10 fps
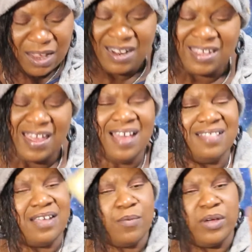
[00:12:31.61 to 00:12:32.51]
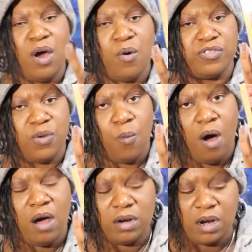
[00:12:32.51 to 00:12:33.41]
And again, there we go with the
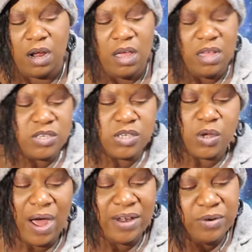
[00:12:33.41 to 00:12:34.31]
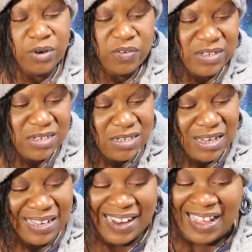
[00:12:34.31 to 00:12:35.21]
water. So I don't know if this is
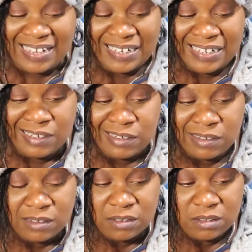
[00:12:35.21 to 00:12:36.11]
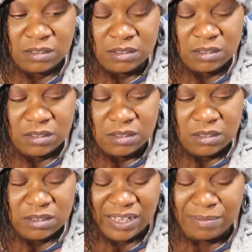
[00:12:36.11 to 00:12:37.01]
like an island.
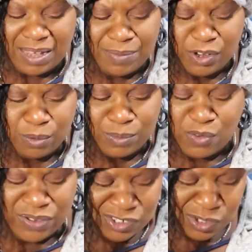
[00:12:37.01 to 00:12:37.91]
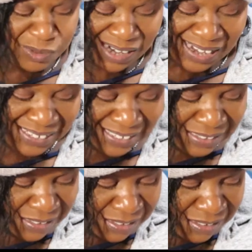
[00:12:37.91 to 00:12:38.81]
Like maybe you're moving to an
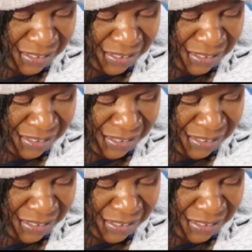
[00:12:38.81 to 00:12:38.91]
island.